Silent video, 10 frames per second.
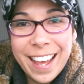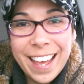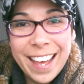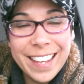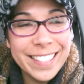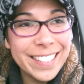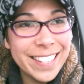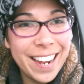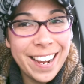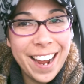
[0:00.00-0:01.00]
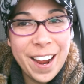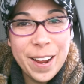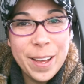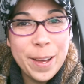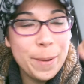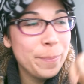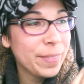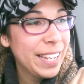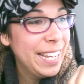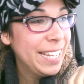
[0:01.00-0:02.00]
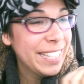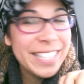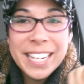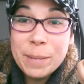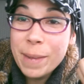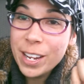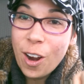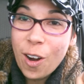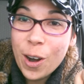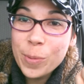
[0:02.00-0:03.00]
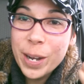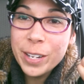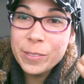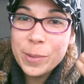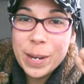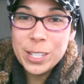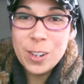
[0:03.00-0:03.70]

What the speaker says: and I am sitting in my car waiting for my